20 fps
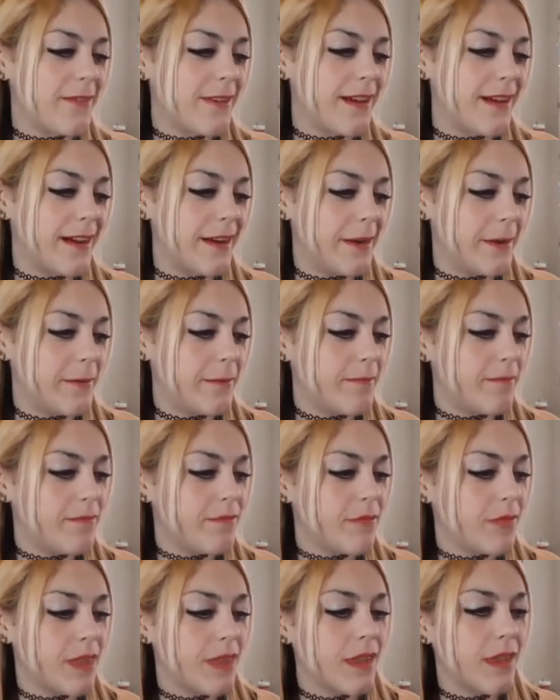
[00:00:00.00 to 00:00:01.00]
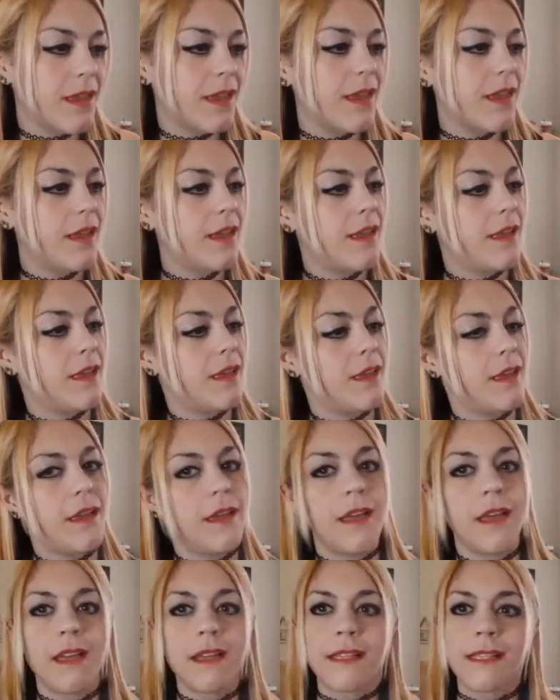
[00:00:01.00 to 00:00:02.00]
um,
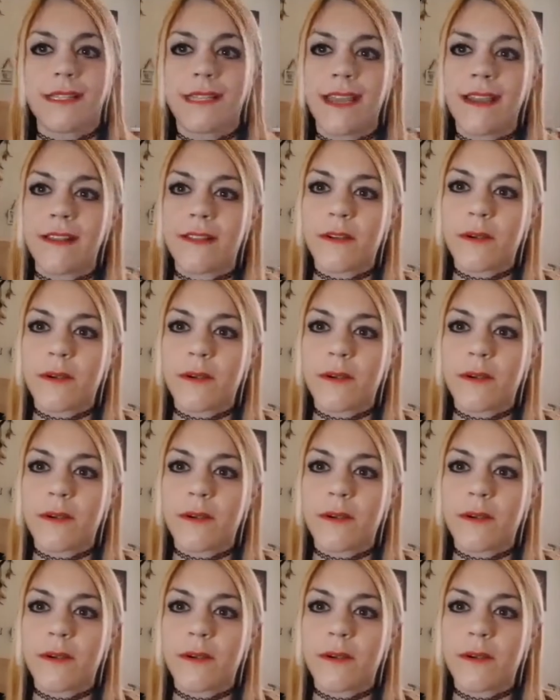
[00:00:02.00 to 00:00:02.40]
Sailor